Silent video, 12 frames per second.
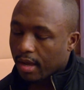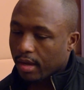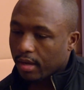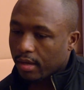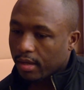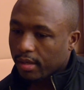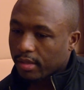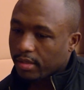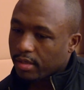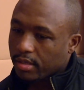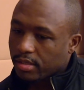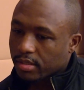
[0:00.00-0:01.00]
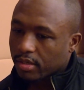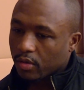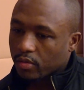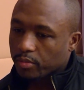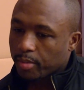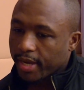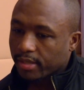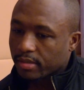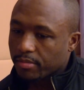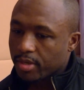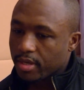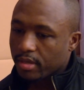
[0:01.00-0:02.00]
uh, it just goes back
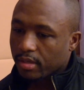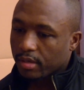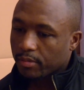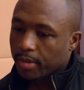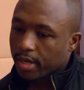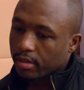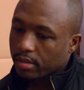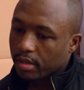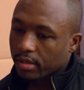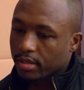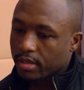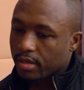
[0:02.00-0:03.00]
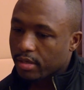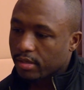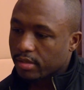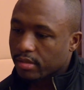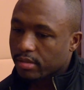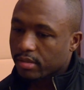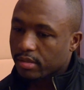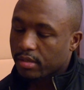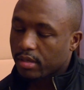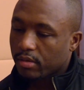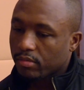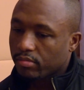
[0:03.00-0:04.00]
to me on my younger years,
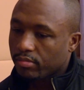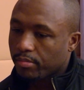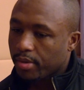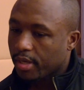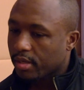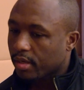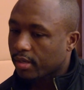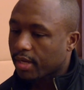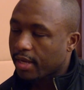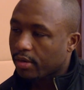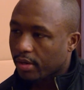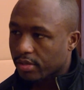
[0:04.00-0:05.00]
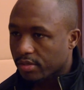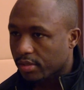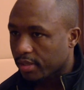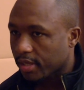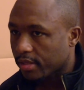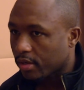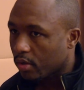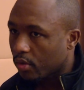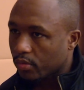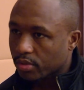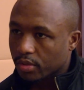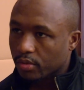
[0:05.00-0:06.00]
you know, being younger, I know I just look at the
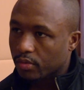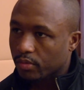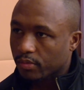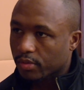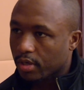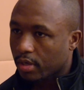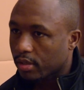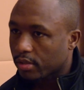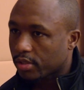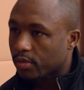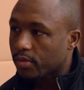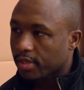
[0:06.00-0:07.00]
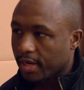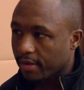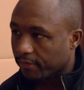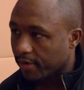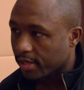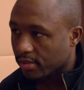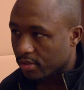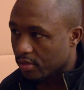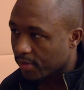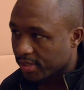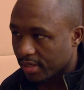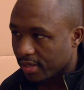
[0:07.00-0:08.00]
old school uh, Tuesday night fights on
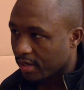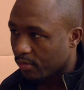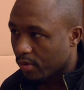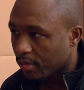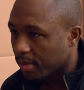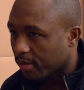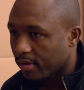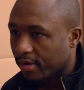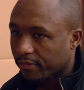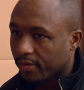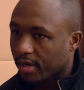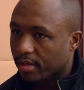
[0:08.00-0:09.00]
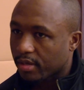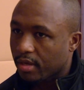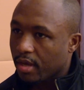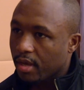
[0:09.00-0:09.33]
USA Network, my grandfather,